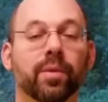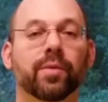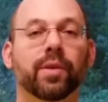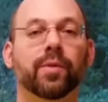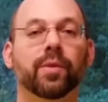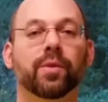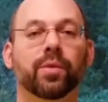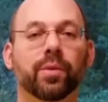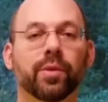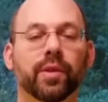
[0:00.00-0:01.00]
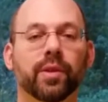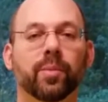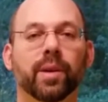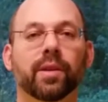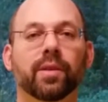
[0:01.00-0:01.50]
different tools that you
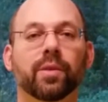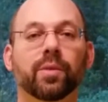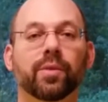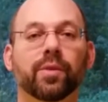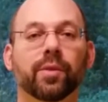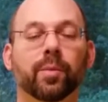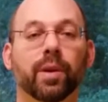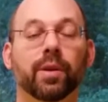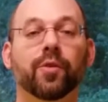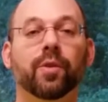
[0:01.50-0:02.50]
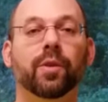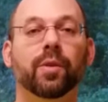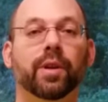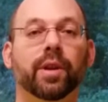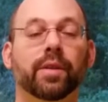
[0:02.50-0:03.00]
might use to puncture a
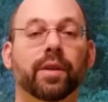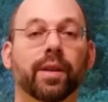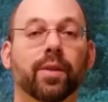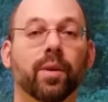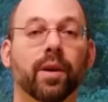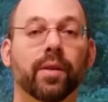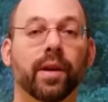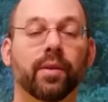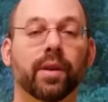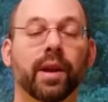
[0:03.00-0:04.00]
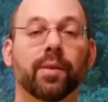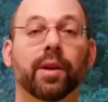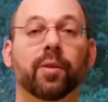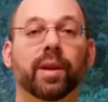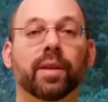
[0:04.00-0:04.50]
coconut to take the water out, and I
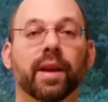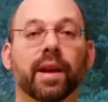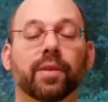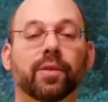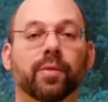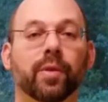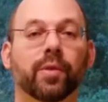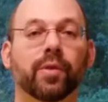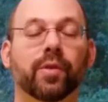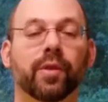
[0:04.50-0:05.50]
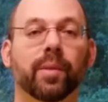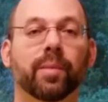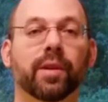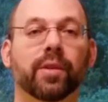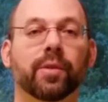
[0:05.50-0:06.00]
recommend that as the first step,
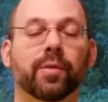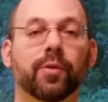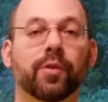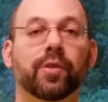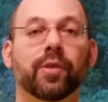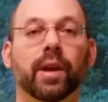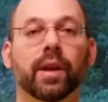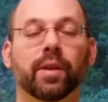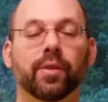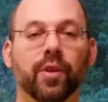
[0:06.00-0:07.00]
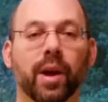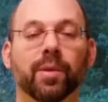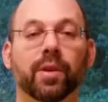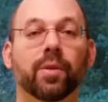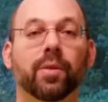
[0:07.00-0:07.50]
because if you just chop
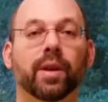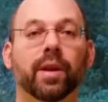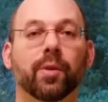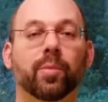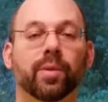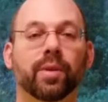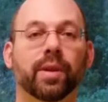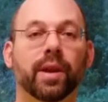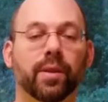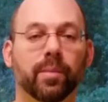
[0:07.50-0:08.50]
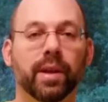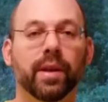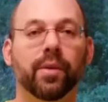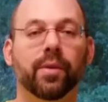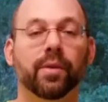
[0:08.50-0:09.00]
the coconut open to get the meat
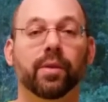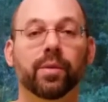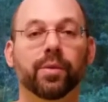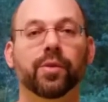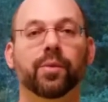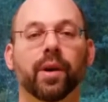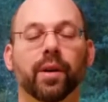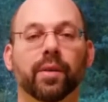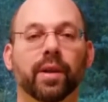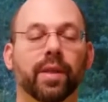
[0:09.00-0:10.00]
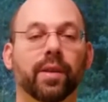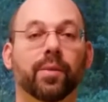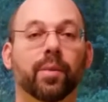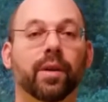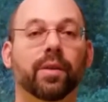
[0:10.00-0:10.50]
out, you're going to lose the water, and I think
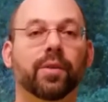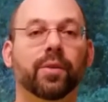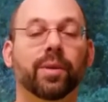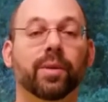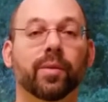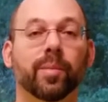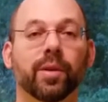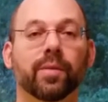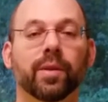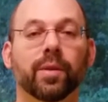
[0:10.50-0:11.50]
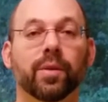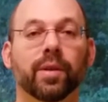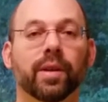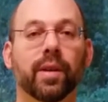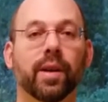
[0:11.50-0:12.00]
the water is a wonderful part of the
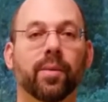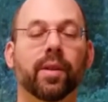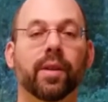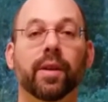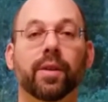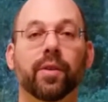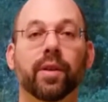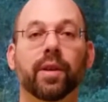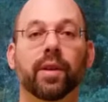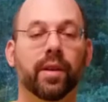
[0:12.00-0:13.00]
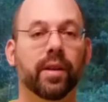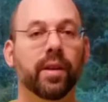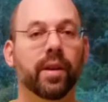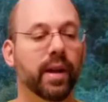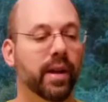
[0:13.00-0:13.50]
coconut. I really like drinking it, and
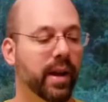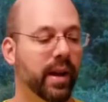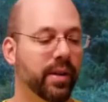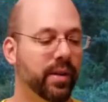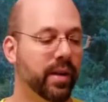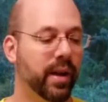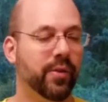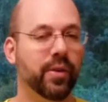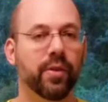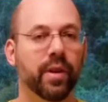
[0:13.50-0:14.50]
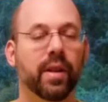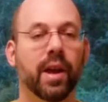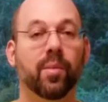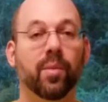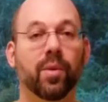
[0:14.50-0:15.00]
I can actually drink a
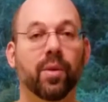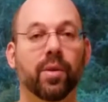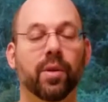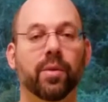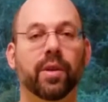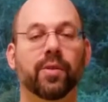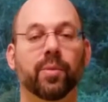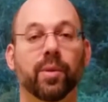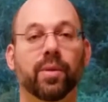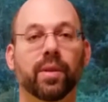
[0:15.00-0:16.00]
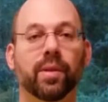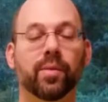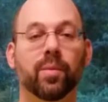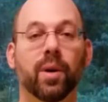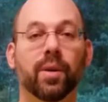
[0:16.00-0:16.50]
lot more coconut's worth
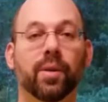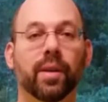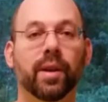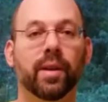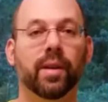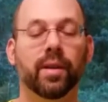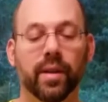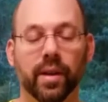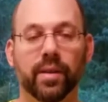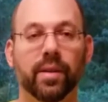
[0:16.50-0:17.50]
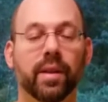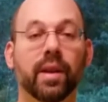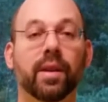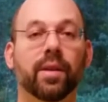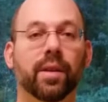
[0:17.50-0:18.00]
of water than I can
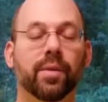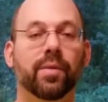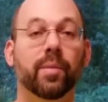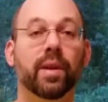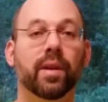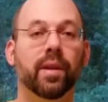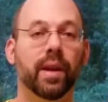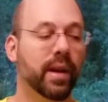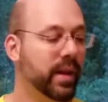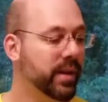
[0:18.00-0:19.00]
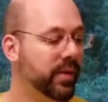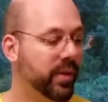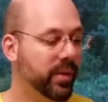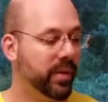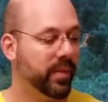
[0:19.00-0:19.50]
eat of the meat.
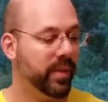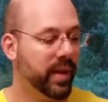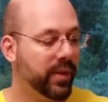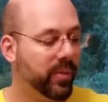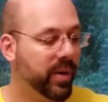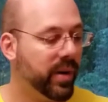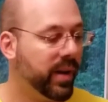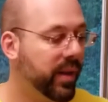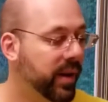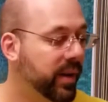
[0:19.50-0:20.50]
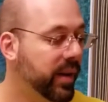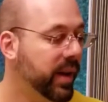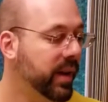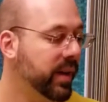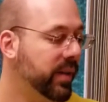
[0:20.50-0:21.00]
So that's the part I like.
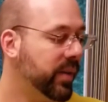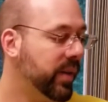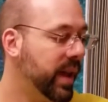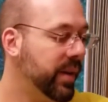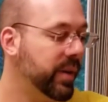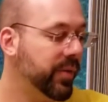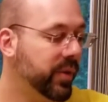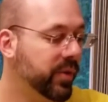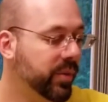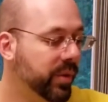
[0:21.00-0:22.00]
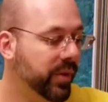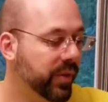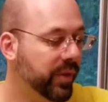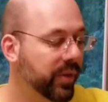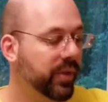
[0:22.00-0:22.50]
There are a lot of different tools.
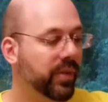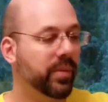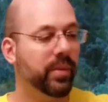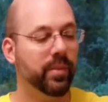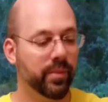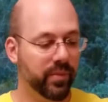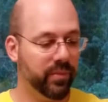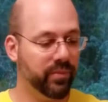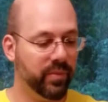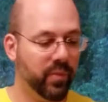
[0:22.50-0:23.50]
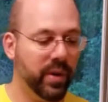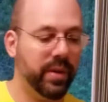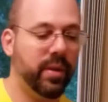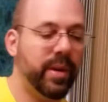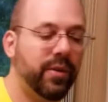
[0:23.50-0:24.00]
This is one of
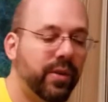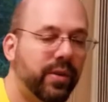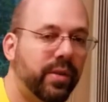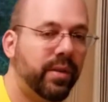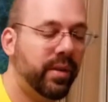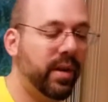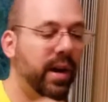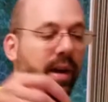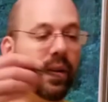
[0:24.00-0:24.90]
them I just got.